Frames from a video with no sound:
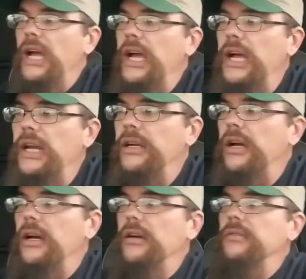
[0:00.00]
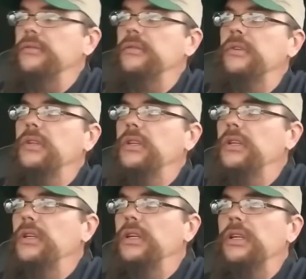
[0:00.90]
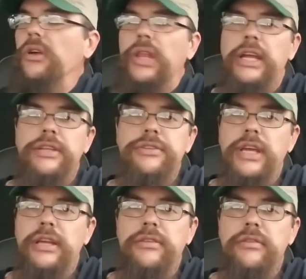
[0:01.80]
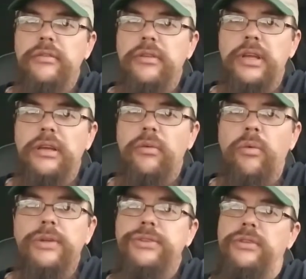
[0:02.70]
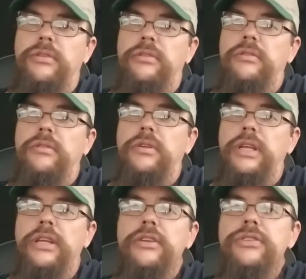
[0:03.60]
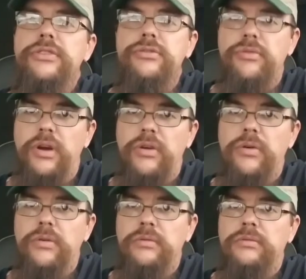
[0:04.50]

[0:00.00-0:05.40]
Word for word: and uh, you know, like I said, uh, once you're in the struggle,